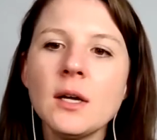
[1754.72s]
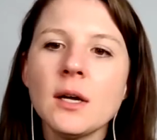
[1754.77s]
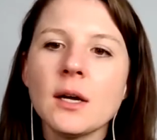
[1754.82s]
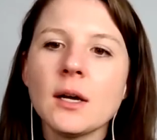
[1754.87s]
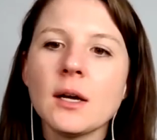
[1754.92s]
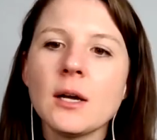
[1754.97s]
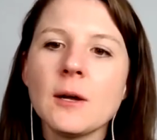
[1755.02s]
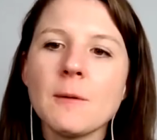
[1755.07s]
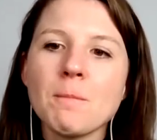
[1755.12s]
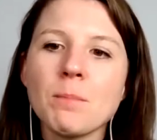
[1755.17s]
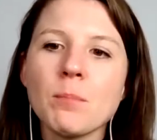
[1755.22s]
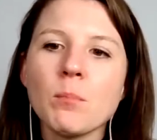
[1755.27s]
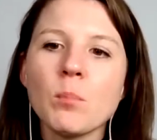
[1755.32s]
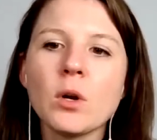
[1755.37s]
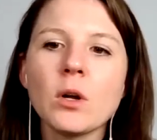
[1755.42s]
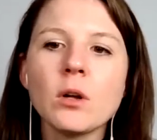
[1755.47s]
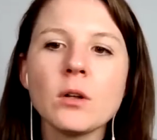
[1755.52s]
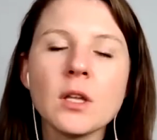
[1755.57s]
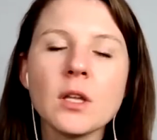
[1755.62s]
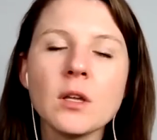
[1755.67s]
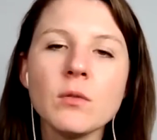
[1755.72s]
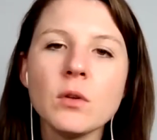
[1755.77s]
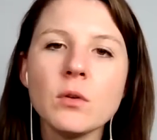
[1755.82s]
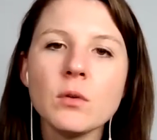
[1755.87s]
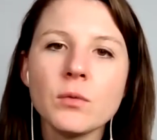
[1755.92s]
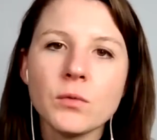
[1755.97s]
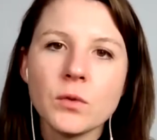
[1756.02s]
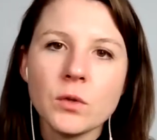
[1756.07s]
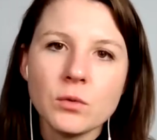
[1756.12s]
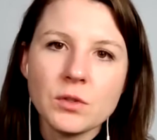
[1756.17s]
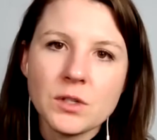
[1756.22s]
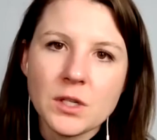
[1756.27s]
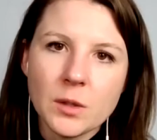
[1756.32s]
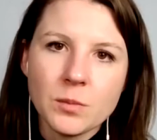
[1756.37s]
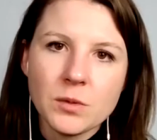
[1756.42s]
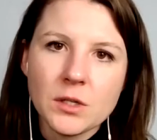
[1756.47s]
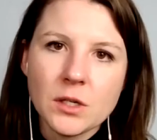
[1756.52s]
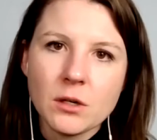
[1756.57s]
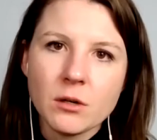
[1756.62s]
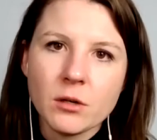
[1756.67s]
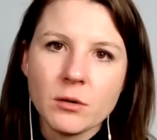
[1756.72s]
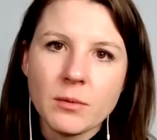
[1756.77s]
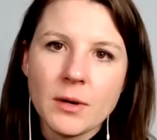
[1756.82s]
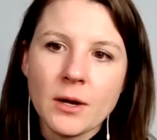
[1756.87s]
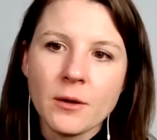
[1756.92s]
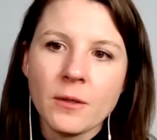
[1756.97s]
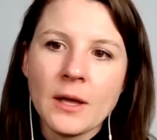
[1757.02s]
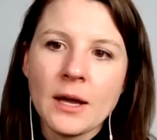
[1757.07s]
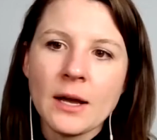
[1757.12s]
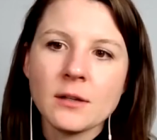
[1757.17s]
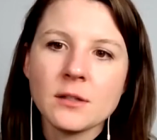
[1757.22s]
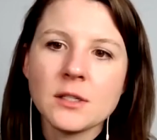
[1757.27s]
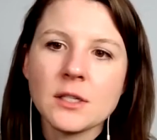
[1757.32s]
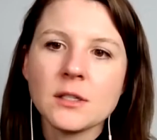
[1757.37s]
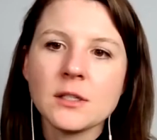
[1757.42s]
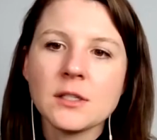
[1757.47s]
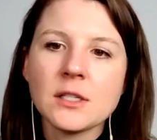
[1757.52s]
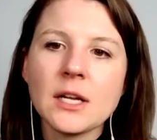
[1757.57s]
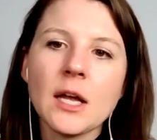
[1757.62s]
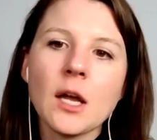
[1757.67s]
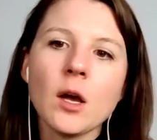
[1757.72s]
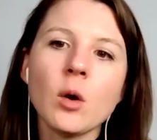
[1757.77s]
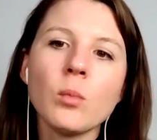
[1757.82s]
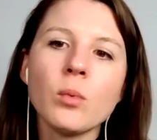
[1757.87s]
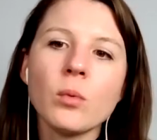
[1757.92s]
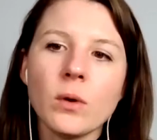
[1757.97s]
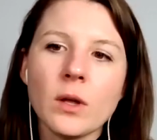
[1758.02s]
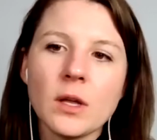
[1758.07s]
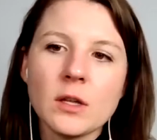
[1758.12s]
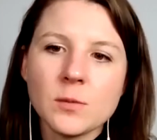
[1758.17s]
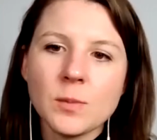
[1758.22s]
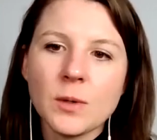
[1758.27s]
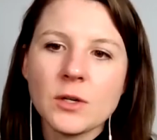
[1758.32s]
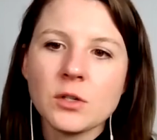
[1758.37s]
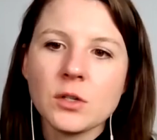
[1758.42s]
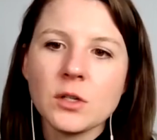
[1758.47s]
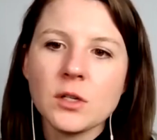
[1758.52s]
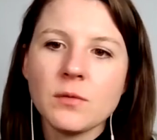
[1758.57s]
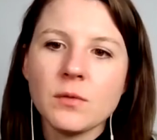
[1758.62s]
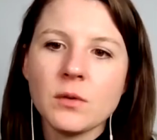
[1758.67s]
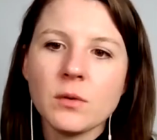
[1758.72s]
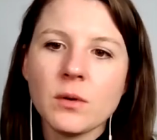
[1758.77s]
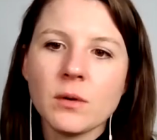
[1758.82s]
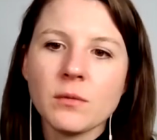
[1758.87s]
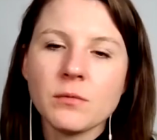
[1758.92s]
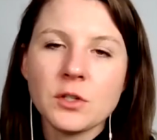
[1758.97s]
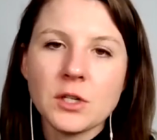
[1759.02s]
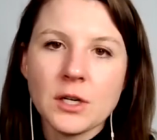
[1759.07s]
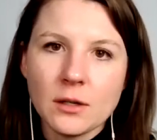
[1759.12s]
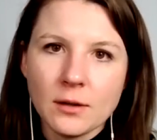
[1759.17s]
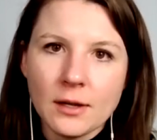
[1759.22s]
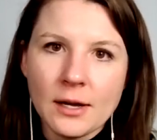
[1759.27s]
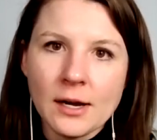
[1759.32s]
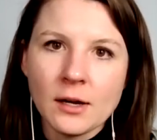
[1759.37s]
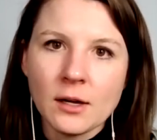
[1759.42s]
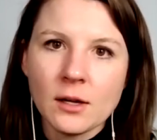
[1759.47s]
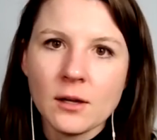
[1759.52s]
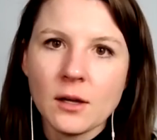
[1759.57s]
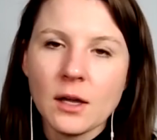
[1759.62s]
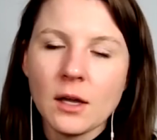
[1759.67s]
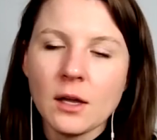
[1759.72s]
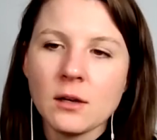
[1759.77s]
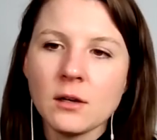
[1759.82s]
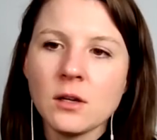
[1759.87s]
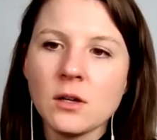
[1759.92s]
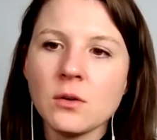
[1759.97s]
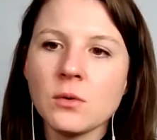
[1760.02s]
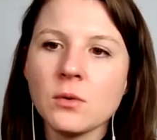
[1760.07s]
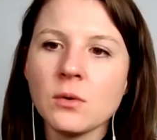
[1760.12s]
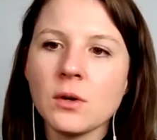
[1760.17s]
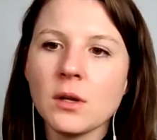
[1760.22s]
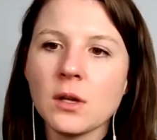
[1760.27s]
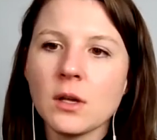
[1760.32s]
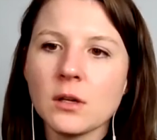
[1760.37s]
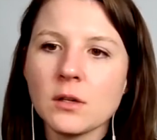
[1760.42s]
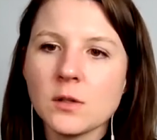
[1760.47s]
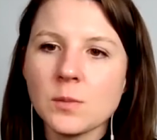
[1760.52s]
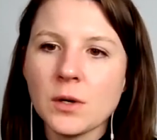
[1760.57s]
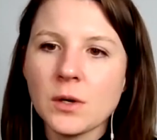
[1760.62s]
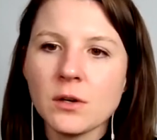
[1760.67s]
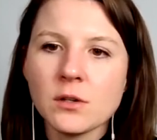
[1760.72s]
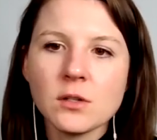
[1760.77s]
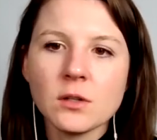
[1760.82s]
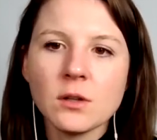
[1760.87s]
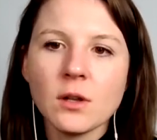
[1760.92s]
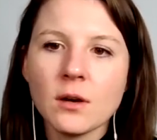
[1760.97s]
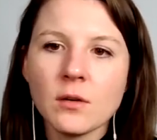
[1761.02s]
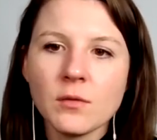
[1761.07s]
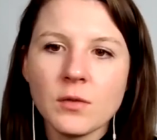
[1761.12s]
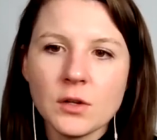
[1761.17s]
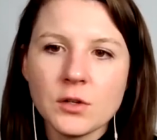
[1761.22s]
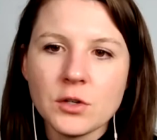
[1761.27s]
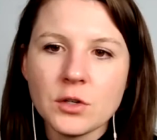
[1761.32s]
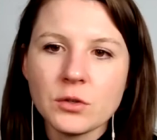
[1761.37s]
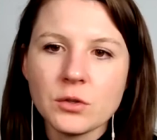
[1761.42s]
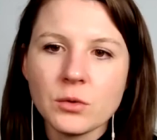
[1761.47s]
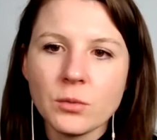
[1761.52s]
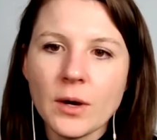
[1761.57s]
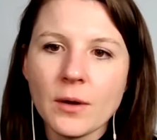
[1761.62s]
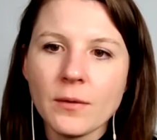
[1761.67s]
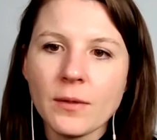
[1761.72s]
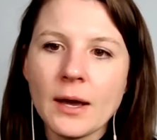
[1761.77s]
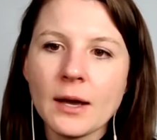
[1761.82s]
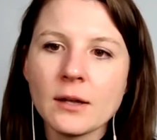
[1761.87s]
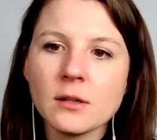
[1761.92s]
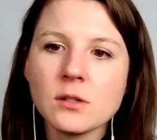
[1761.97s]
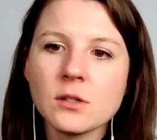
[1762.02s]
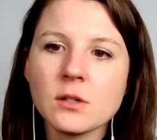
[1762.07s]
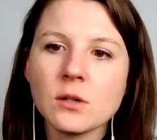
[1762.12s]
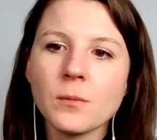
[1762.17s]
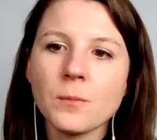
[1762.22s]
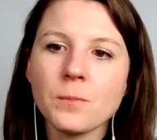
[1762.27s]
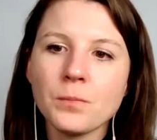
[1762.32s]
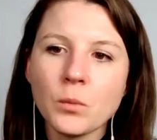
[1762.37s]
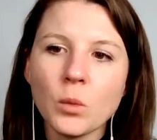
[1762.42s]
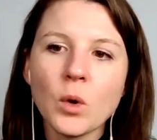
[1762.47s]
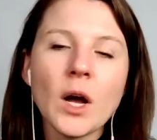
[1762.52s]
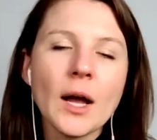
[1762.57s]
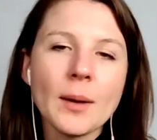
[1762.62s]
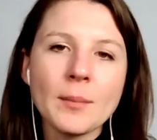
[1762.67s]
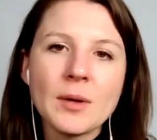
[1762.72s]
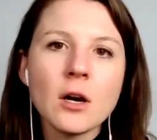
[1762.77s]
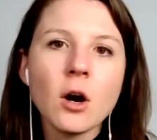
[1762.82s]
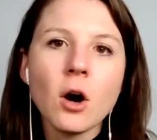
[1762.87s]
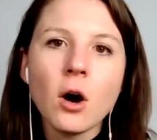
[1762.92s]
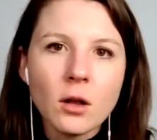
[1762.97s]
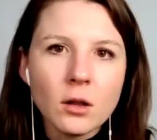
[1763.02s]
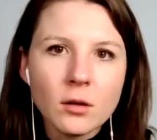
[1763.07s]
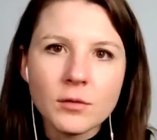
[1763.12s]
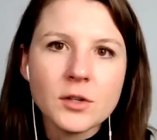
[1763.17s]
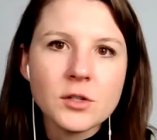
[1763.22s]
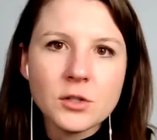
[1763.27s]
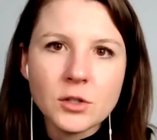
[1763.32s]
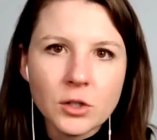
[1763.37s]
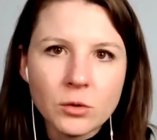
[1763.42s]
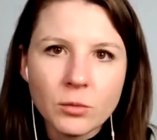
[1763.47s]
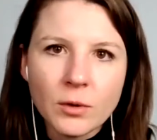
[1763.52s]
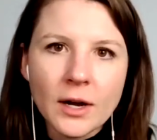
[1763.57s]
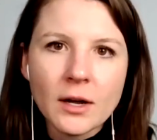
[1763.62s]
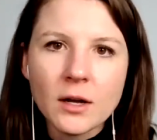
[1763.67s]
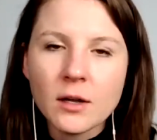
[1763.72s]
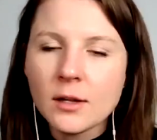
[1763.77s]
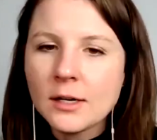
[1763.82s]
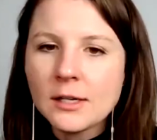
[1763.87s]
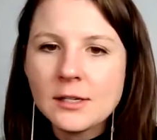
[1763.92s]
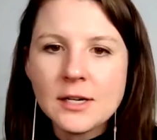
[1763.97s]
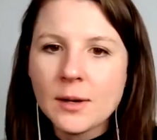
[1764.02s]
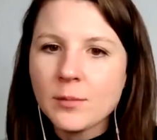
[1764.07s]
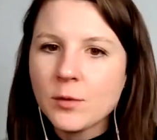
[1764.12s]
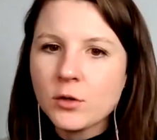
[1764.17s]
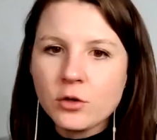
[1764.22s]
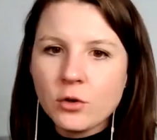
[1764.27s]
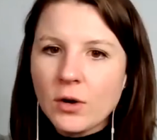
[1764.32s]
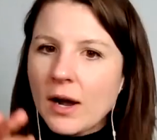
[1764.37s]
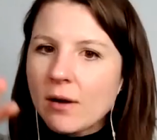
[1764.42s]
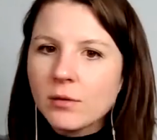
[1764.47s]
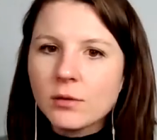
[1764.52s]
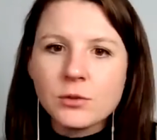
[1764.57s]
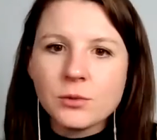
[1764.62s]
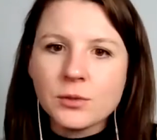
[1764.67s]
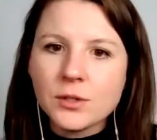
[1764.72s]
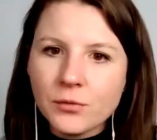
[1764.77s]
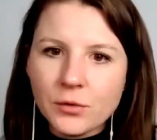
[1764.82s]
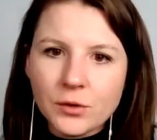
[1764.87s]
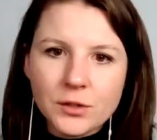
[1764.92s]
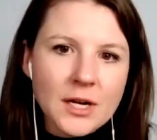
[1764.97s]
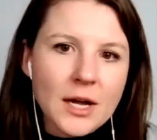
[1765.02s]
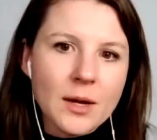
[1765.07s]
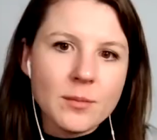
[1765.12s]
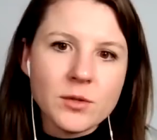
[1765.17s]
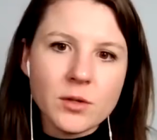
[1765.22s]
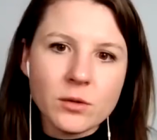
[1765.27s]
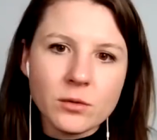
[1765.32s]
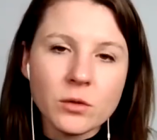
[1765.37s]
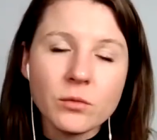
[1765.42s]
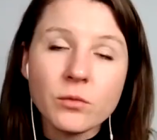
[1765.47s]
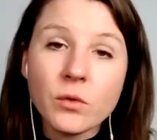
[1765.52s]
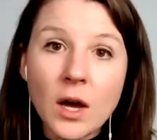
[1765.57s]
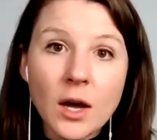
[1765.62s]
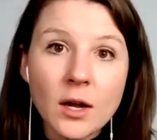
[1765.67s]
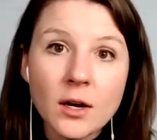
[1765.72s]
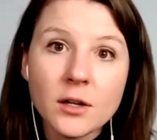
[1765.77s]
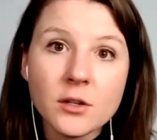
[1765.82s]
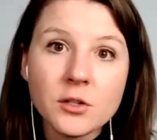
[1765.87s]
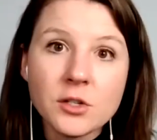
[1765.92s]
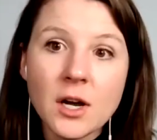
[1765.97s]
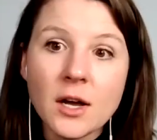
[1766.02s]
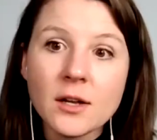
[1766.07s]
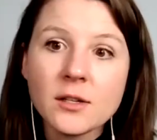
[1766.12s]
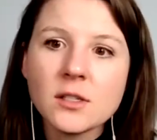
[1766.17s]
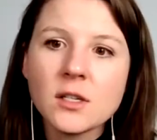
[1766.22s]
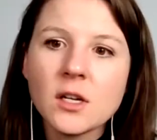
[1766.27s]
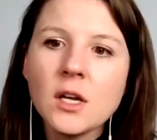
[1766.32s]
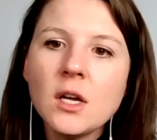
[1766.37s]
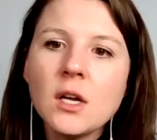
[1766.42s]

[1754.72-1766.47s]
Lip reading: But I'll give you a few tips here around that to help, especially if you have jet lag and you experience a lot of issues around that. So, well, I mean, all of us do, right? Anytime you travel to a different time zone, you've got to adjust.